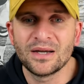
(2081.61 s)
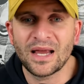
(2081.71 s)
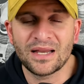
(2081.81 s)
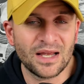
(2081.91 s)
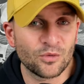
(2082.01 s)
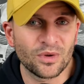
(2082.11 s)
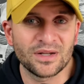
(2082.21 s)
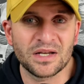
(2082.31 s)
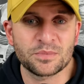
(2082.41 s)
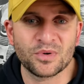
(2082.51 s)
And he had a really
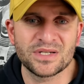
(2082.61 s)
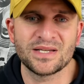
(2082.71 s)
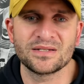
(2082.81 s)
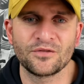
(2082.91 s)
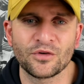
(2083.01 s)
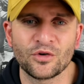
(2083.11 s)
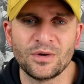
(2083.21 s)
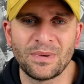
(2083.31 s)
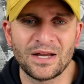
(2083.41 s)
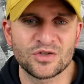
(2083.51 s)
nice preseason for
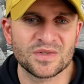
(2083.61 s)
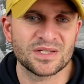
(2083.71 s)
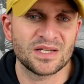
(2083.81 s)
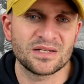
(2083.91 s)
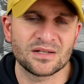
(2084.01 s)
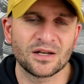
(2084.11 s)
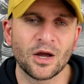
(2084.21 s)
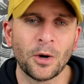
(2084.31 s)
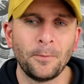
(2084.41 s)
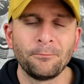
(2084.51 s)
Green Bay just a season
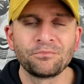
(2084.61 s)
ago.